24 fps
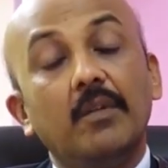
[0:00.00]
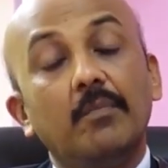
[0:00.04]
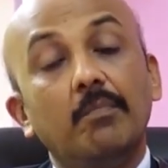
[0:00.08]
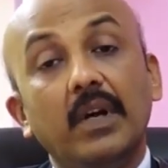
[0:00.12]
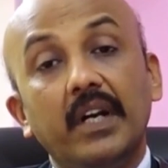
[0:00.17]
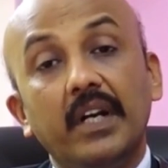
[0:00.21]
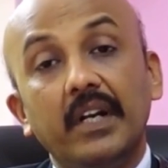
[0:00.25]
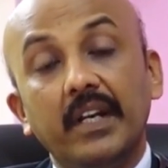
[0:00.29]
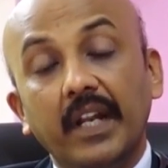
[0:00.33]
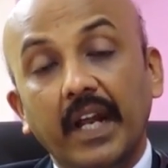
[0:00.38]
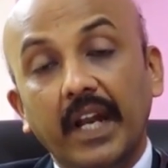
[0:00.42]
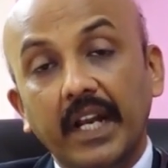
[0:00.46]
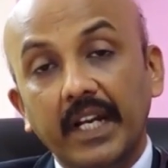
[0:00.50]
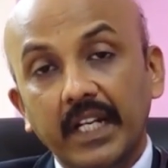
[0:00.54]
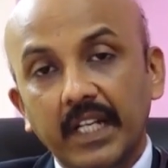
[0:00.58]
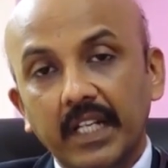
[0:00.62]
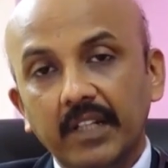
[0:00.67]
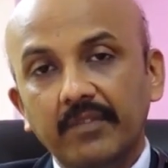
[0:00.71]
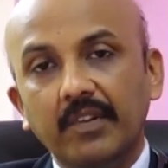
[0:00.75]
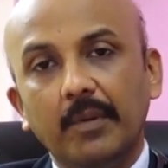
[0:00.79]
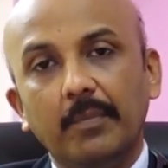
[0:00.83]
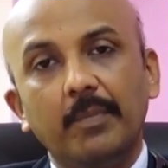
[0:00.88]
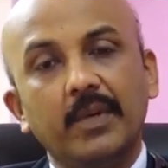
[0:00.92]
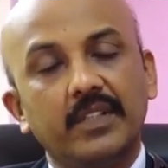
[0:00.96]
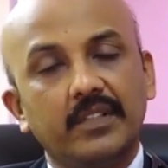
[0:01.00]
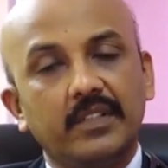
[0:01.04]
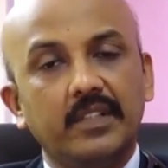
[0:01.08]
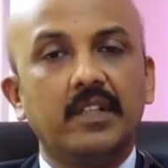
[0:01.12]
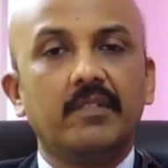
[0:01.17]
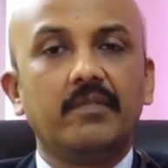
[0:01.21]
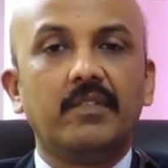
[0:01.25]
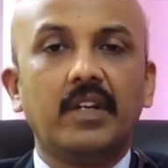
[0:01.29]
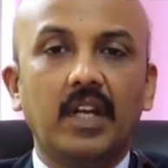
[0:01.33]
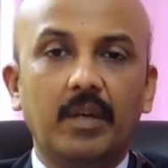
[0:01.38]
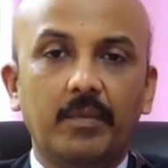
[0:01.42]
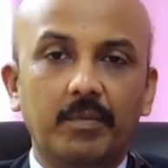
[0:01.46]
but 95%
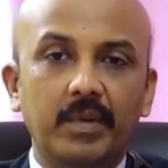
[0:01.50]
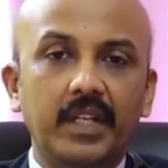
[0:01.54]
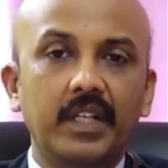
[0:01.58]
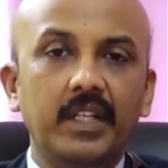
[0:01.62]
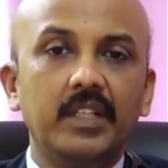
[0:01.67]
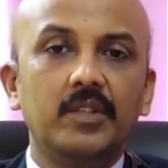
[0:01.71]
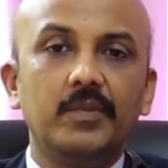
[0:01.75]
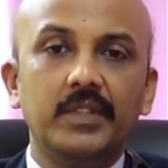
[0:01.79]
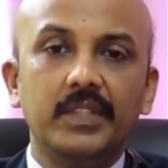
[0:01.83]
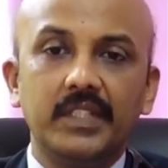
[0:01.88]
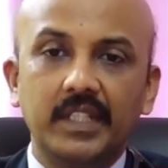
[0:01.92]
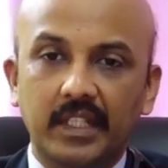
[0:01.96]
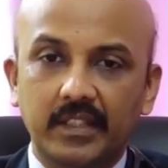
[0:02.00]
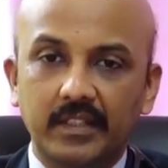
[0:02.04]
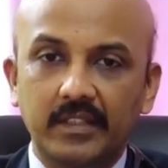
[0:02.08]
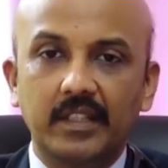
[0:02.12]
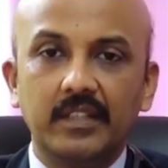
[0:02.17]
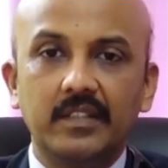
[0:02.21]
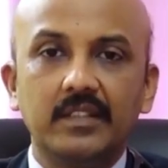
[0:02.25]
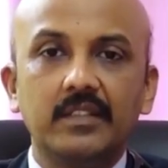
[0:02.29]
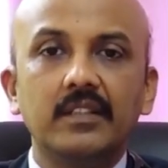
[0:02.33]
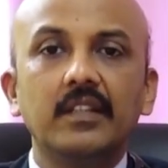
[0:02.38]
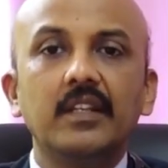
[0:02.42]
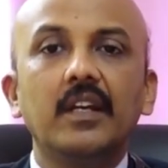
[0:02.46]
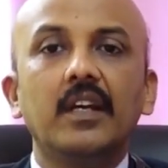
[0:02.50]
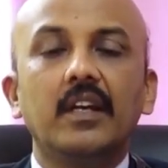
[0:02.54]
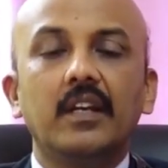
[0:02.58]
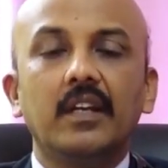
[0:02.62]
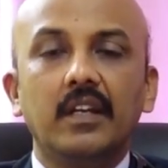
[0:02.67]
of diabetes which exists